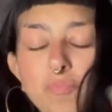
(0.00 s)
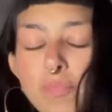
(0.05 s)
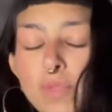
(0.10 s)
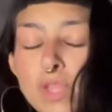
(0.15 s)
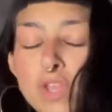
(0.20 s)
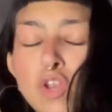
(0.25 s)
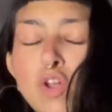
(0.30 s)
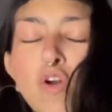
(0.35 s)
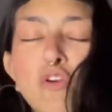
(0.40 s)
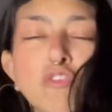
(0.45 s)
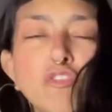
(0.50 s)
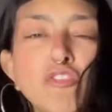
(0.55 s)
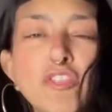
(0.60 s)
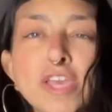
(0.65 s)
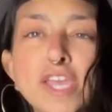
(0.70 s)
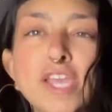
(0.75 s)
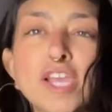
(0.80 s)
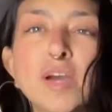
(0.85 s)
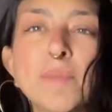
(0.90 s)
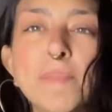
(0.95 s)
No
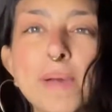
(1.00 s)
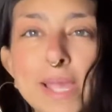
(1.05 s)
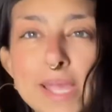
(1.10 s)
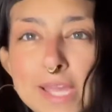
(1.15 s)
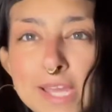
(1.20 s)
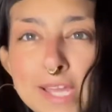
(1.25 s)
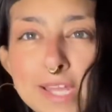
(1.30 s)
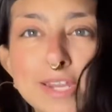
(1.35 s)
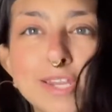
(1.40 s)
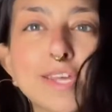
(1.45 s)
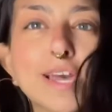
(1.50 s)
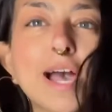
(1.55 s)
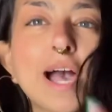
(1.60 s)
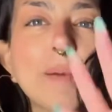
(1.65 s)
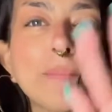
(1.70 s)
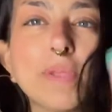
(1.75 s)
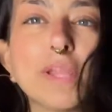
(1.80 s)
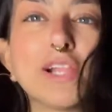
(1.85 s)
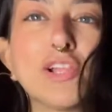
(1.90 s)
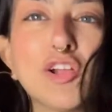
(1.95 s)
overthinking on my end.
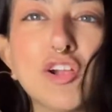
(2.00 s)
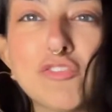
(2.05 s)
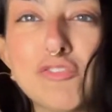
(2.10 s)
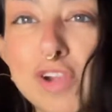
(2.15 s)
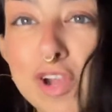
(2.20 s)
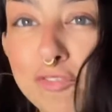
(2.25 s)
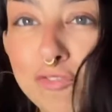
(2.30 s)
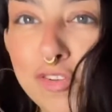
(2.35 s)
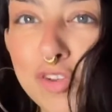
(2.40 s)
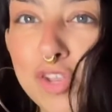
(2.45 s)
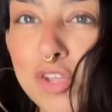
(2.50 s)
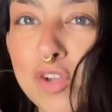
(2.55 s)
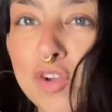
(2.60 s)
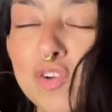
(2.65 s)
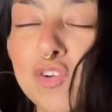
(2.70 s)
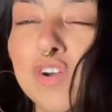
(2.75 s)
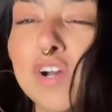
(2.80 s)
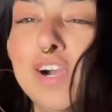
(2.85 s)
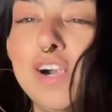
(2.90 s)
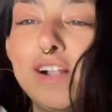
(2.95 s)
I'm going to clarify for
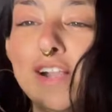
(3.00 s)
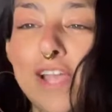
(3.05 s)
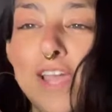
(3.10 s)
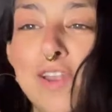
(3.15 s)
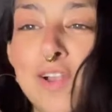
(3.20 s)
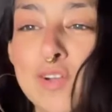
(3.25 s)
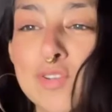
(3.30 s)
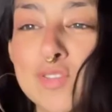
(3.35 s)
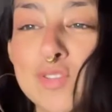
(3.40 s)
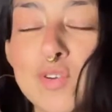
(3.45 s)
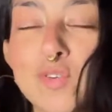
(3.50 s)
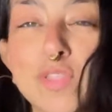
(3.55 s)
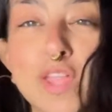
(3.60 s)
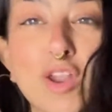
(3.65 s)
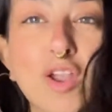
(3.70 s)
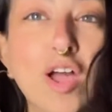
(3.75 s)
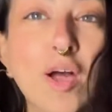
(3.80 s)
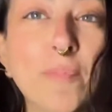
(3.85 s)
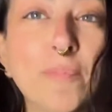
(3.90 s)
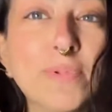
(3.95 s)
you, and also
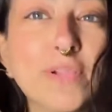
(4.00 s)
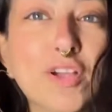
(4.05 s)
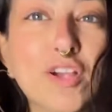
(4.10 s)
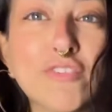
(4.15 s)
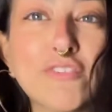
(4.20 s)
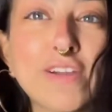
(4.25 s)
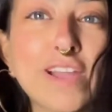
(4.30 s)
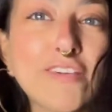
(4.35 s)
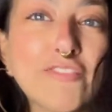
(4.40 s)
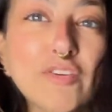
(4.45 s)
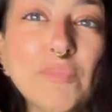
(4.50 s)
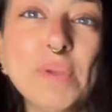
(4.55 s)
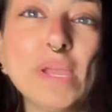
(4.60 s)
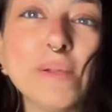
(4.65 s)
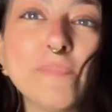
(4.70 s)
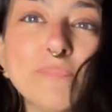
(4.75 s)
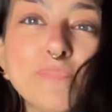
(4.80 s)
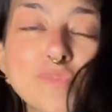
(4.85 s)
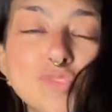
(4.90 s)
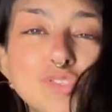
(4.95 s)
that'll help clarify for
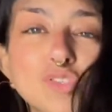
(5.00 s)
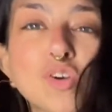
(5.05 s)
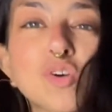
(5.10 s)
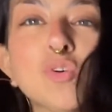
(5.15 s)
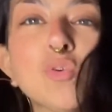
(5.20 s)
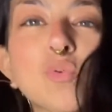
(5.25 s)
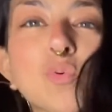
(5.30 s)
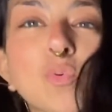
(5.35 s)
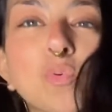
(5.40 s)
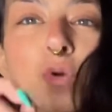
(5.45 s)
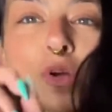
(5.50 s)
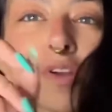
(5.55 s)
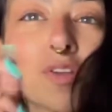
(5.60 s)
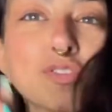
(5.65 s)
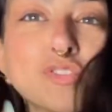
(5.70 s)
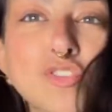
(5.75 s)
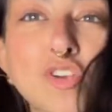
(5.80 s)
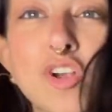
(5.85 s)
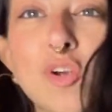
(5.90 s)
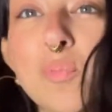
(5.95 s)
me. So we're going to
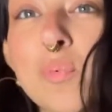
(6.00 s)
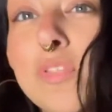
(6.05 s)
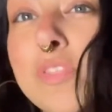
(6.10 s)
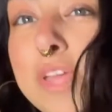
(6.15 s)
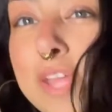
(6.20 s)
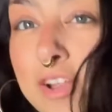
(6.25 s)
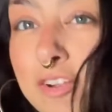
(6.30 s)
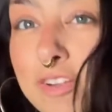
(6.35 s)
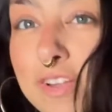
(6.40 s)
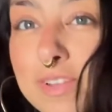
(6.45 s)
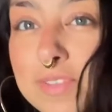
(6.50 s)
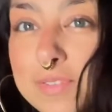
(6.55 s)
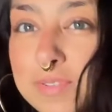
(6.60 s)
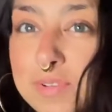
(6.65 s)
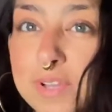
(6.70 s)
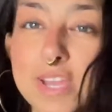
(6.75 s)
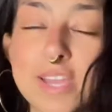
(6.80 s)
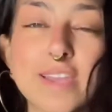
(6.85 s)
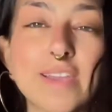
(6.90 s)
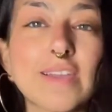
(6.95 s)
start with Aries,
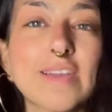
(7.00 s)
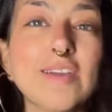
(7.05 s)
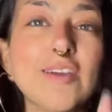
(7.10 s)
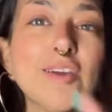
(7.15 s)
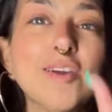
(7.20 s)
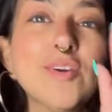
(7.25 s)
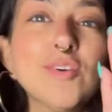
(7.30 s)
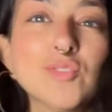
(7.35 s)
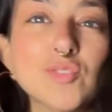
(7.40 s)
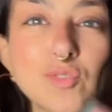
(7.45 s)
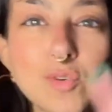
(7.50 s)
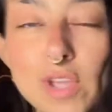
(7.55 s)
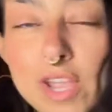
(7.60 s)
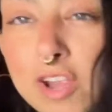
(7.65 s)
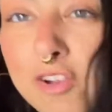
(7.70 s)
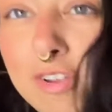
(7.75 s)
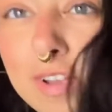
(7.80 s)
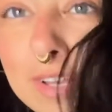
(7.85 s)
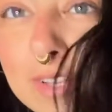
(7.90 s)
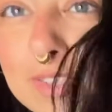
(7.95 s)
okay? So
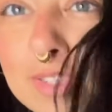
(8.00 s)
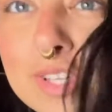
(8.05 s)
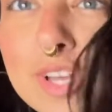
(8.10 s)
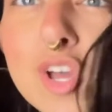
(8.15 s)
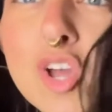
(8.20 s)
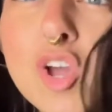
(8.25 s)
Aries,